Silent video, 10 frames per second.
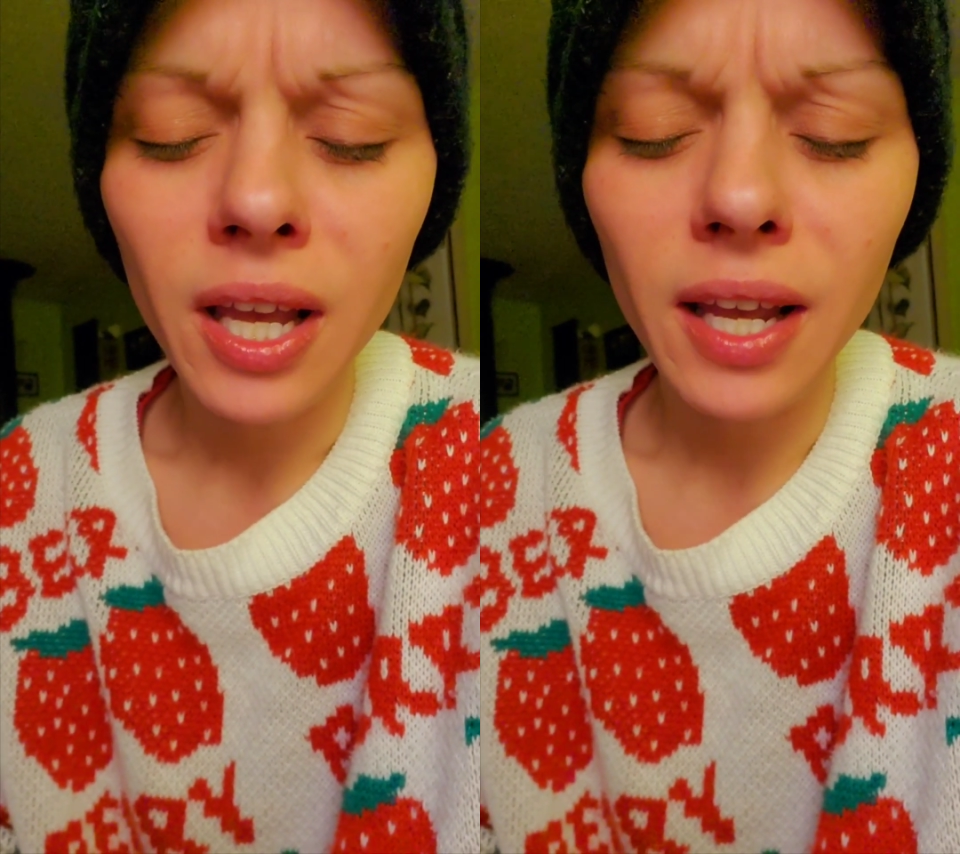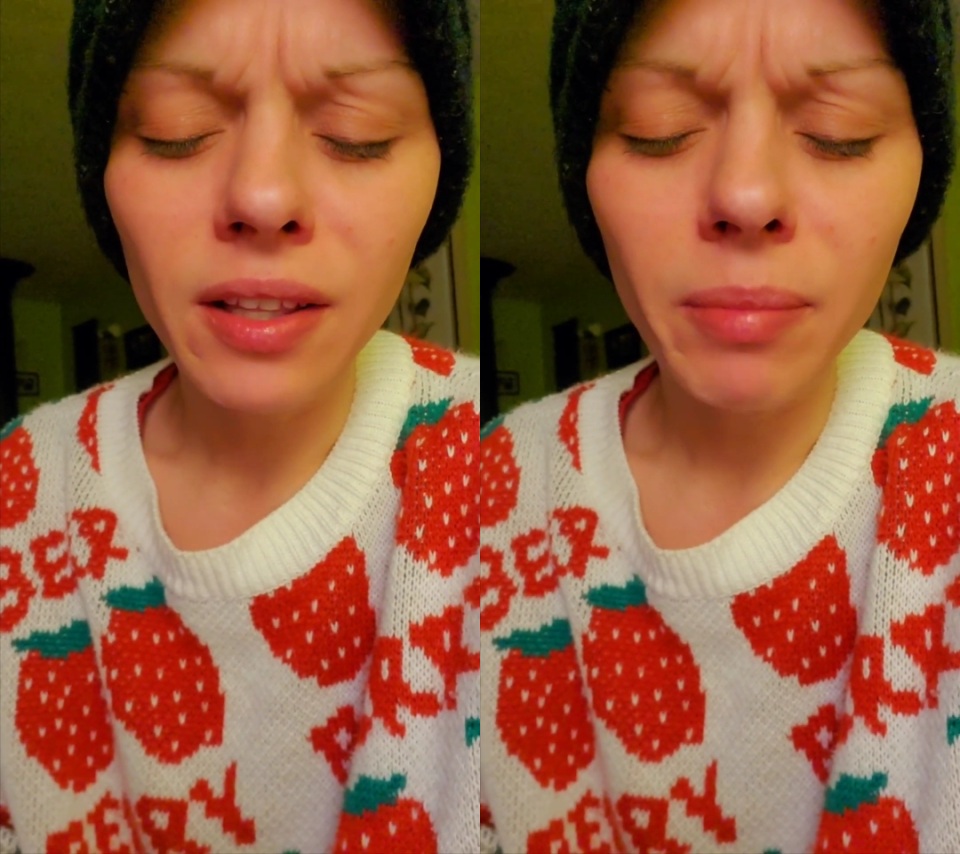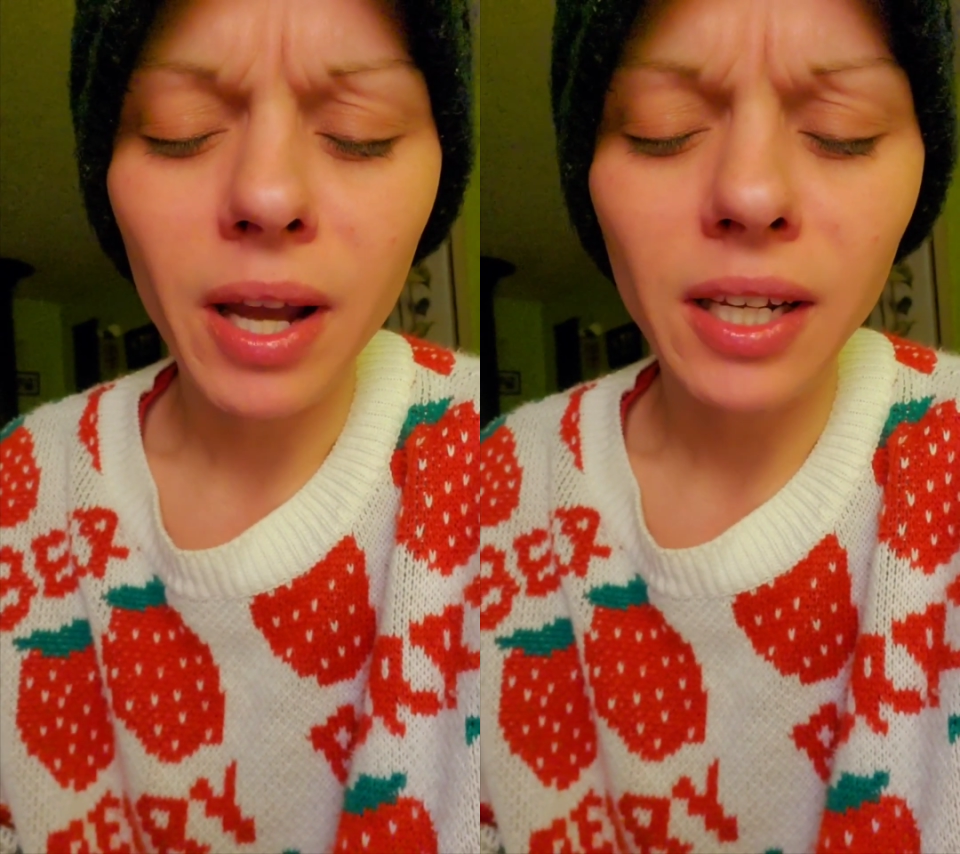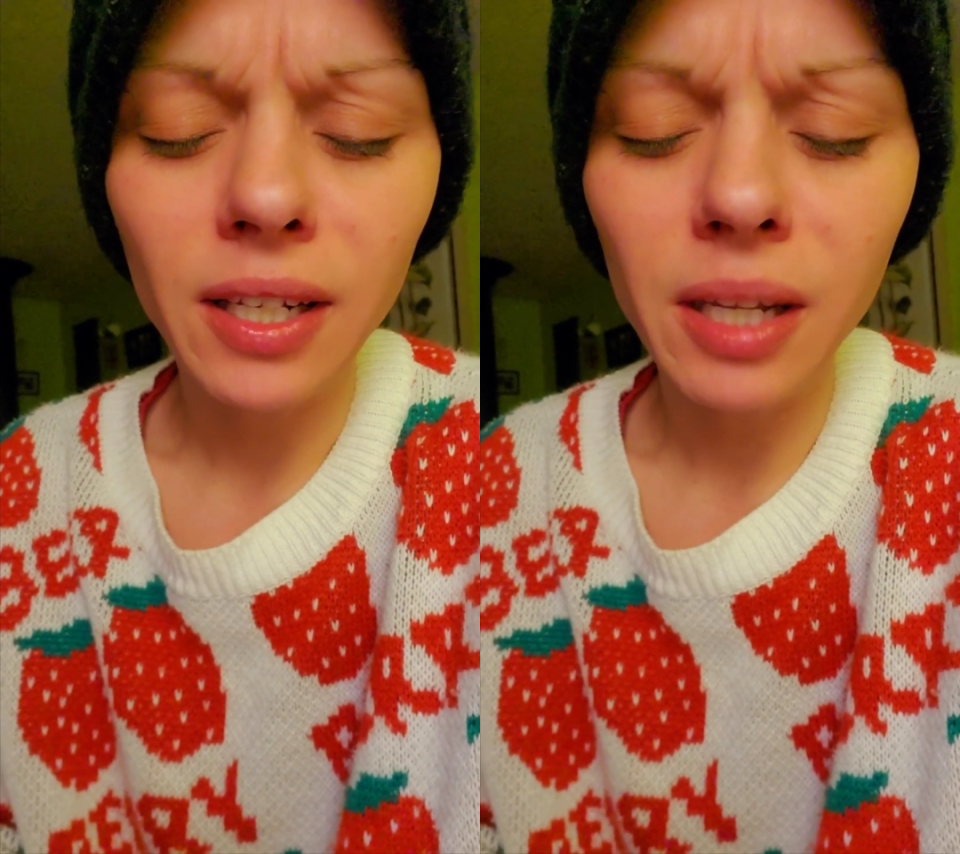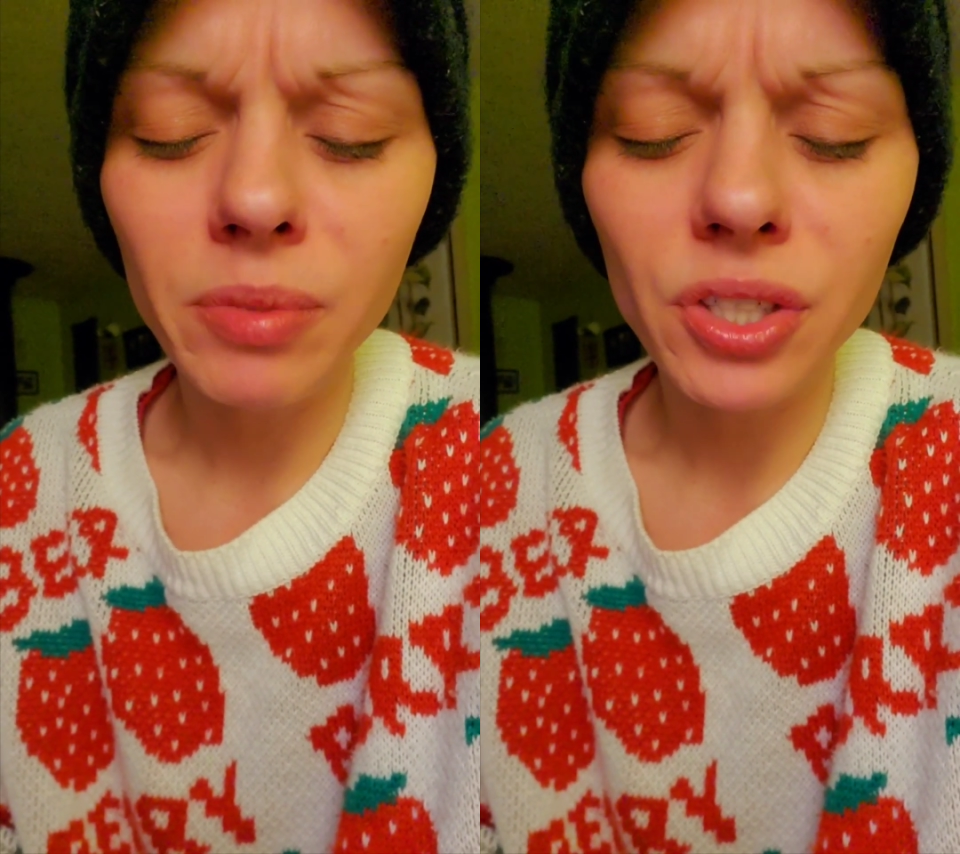in the mighty
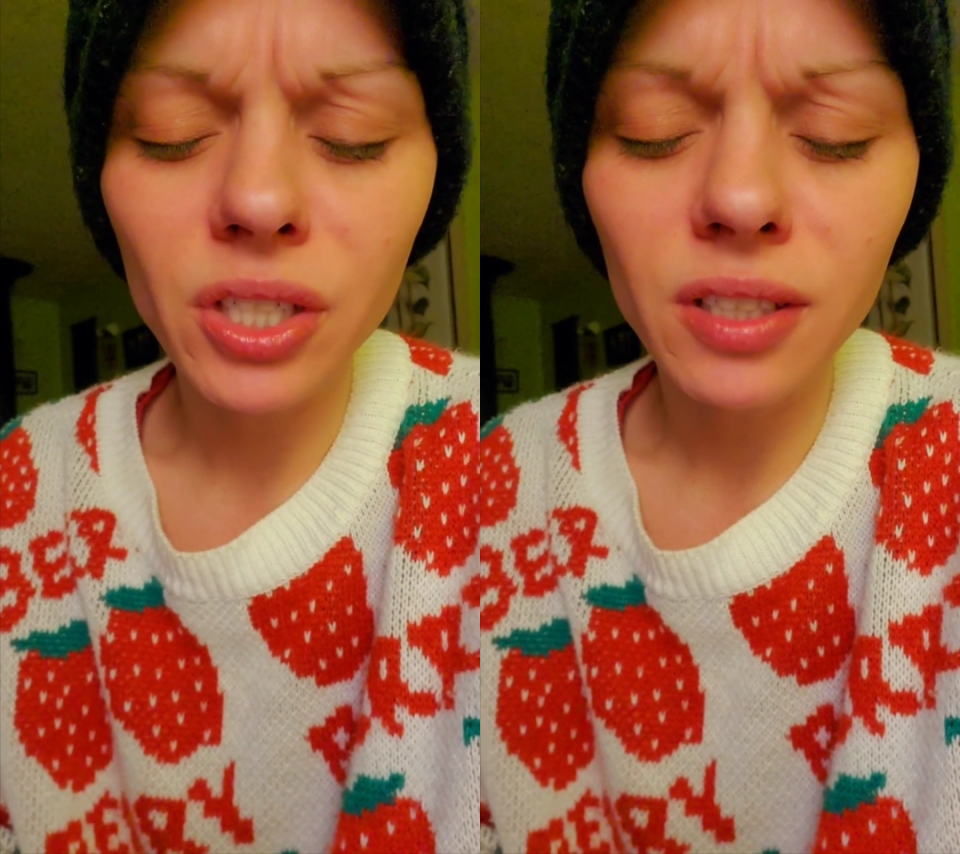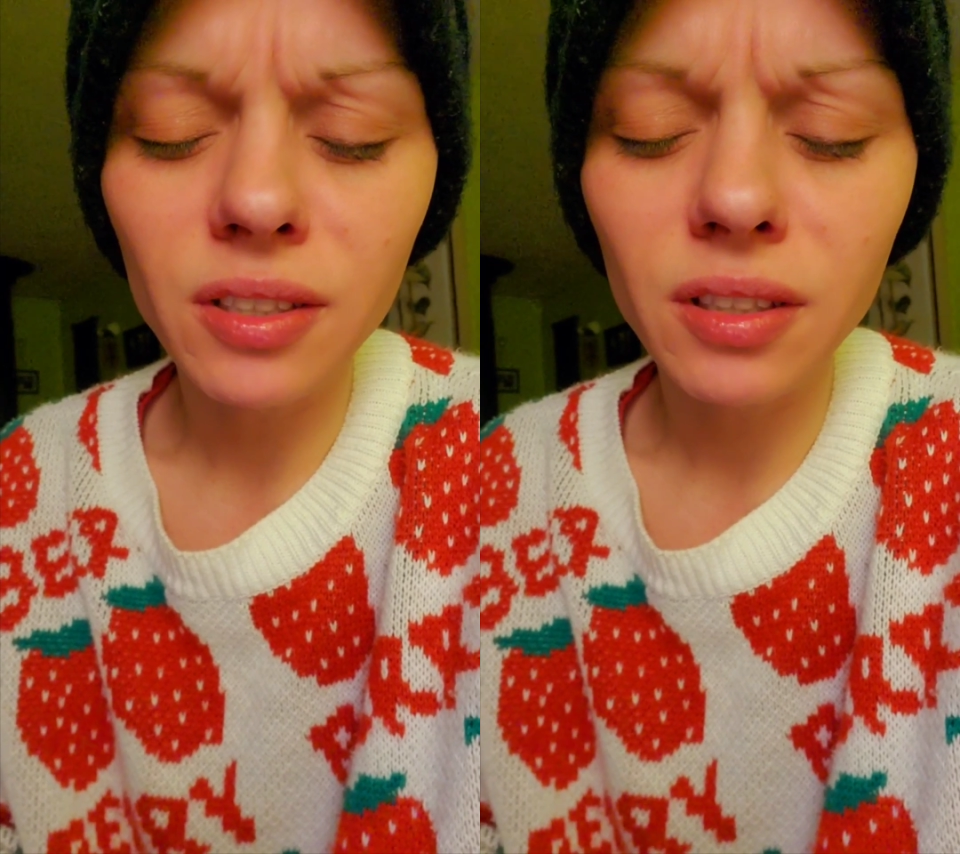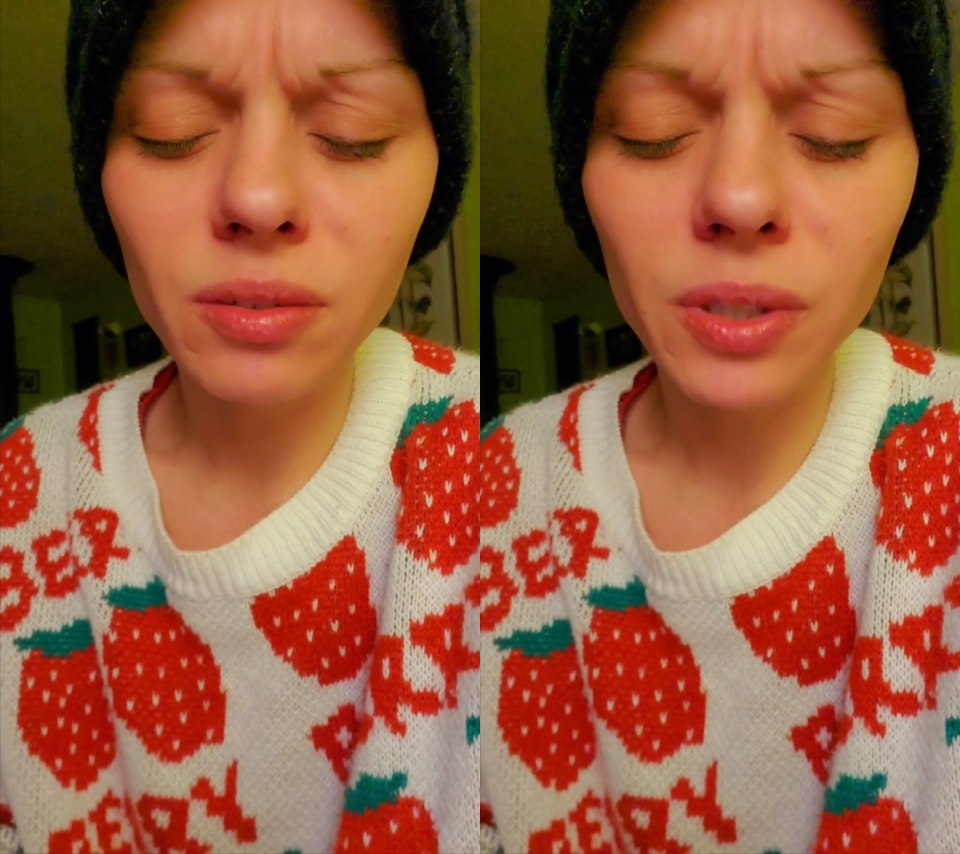name of Jesus.